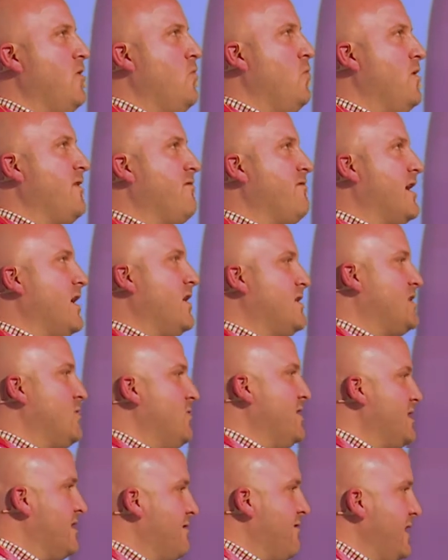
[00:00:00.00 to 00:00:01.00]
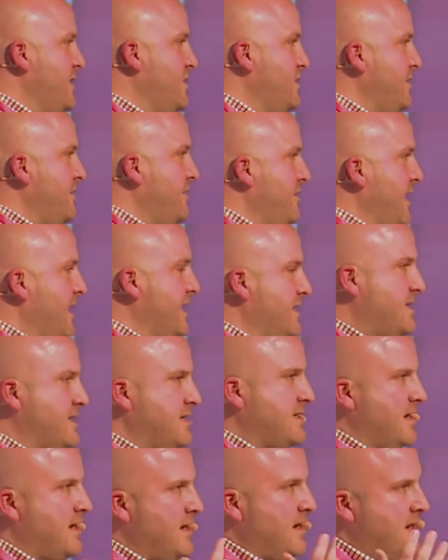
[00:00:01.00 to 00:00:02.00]
With regards to integration,
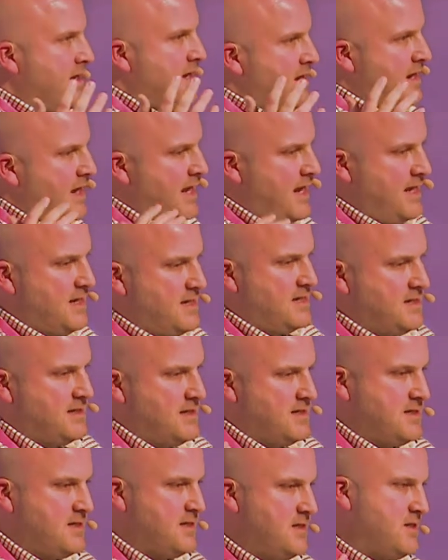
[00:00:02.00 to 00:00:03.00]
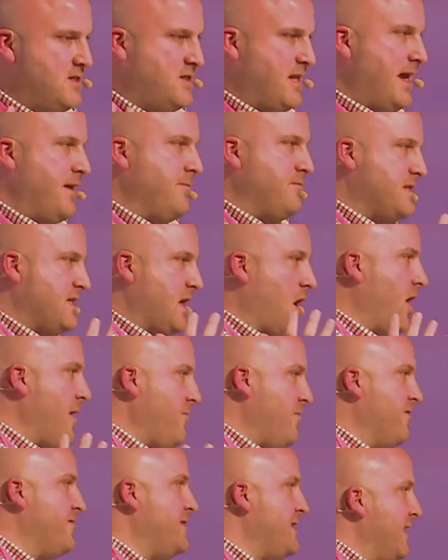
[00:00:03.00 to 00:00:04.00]
it's the same
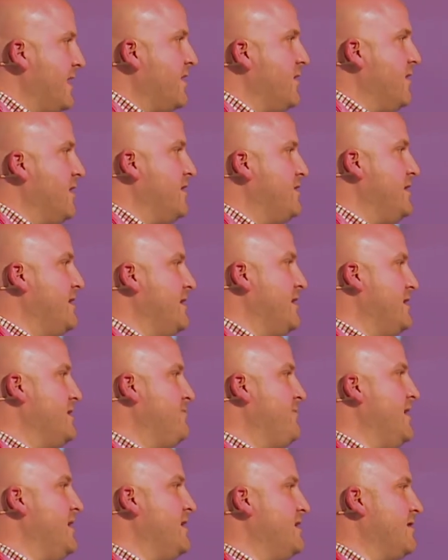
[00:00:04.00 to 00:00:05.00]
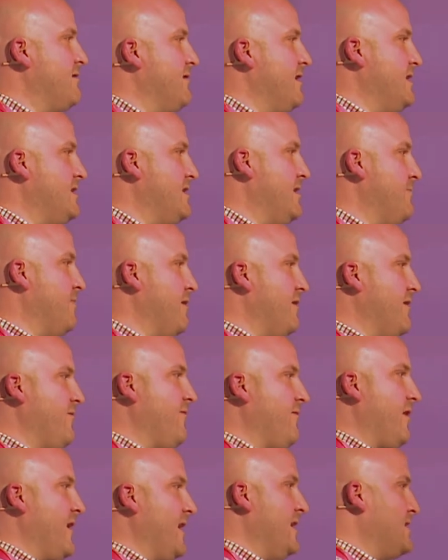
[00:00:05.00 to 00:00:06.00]
type of technology that has been integrated by
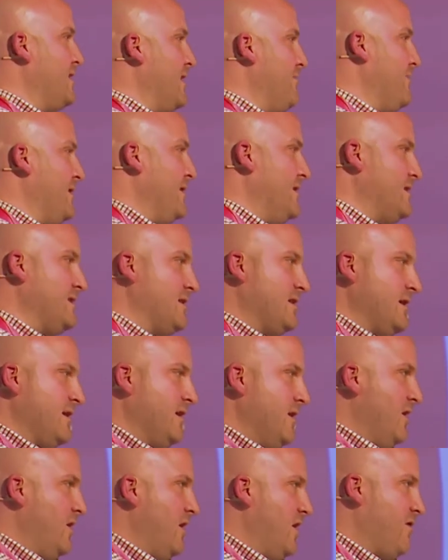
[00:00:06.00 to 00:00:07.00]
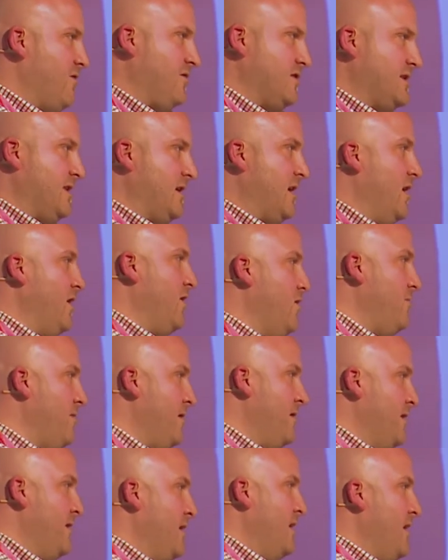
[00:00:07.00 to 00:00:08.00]
finance companies across the globe.
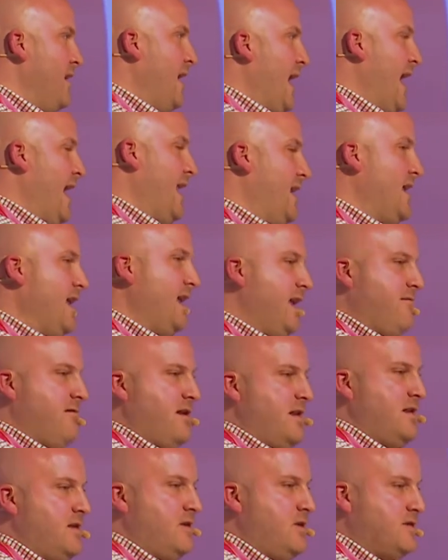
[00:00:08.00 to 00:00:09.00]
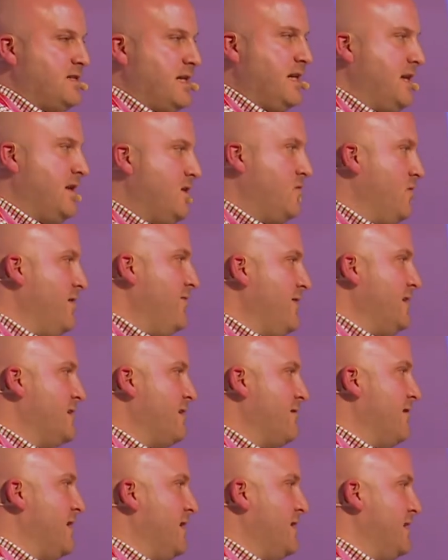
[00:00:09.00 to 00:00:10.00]
And here in New Zealand, we've
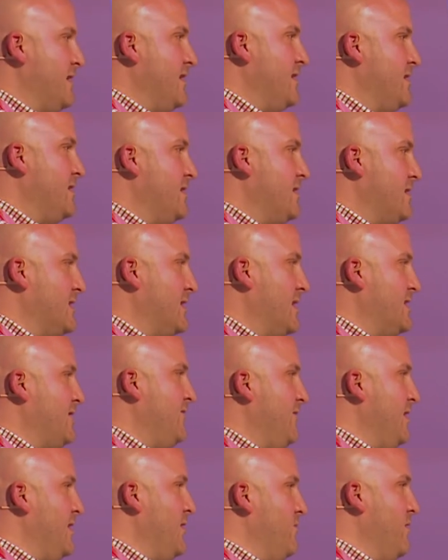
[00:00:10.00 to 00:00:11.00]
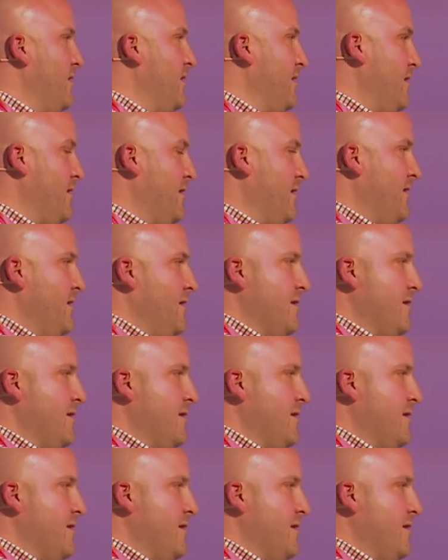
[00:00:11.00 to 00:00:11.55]
integrated successfully with